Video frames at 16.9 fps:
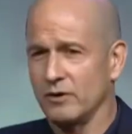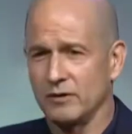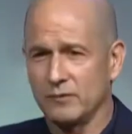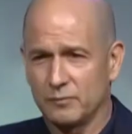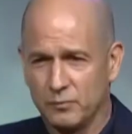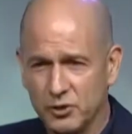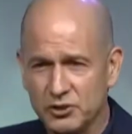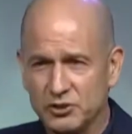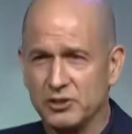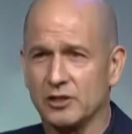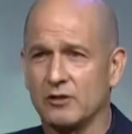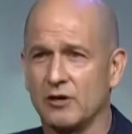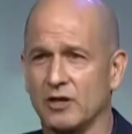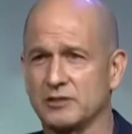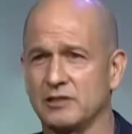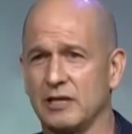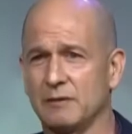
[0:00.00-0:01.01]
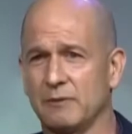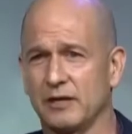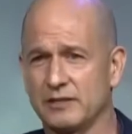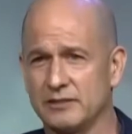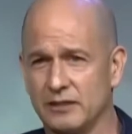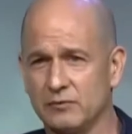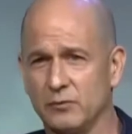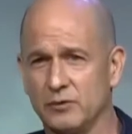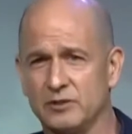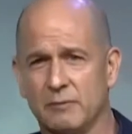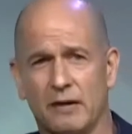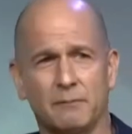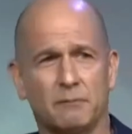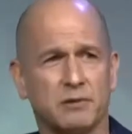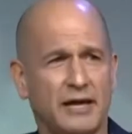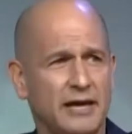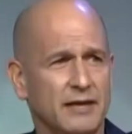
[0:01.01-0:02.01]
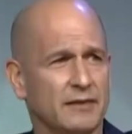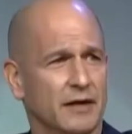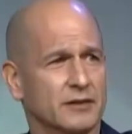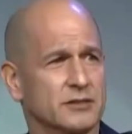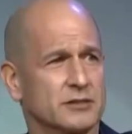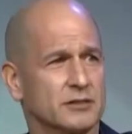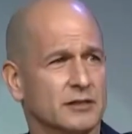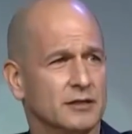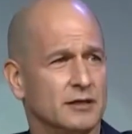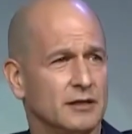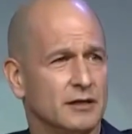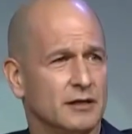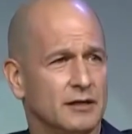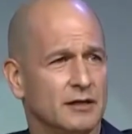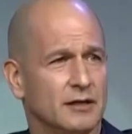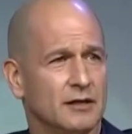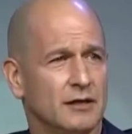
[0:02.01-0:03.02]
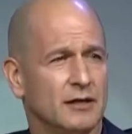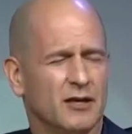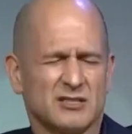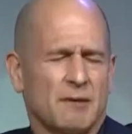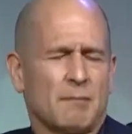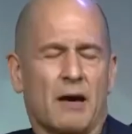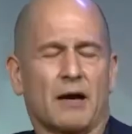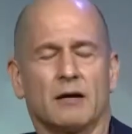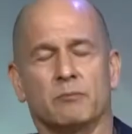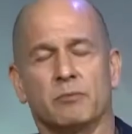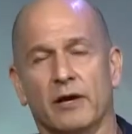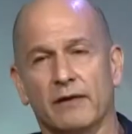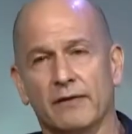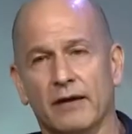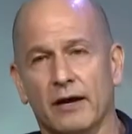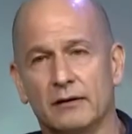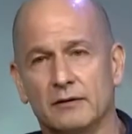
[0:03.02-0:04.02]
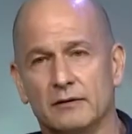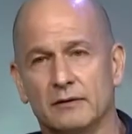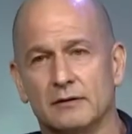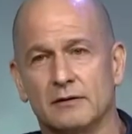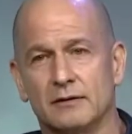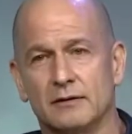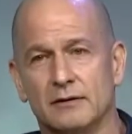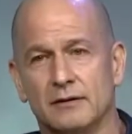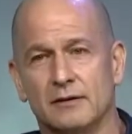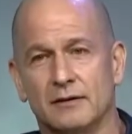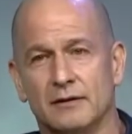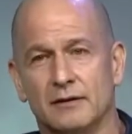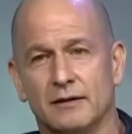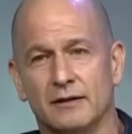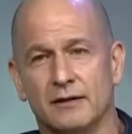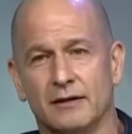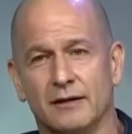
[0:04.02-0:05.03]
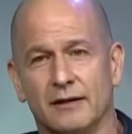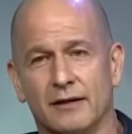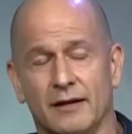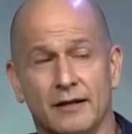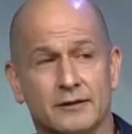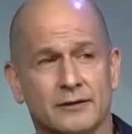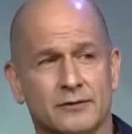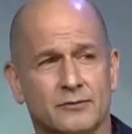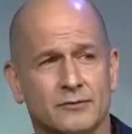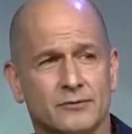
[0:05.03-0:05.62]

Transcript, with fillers: pushed it across the table and I said, would you mind playing this? And he goes, I'm not going to play that. And I said,